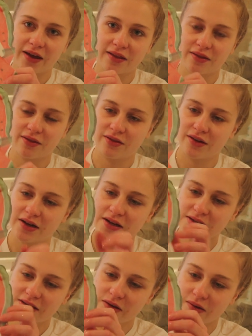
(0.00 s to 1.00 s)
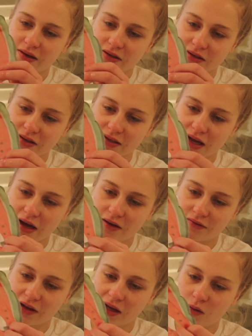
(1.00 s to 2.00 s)
like this. So it does
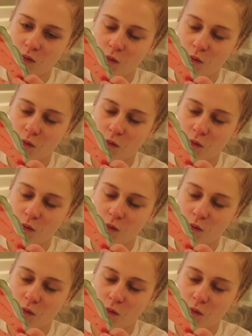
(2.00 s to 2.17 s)
have a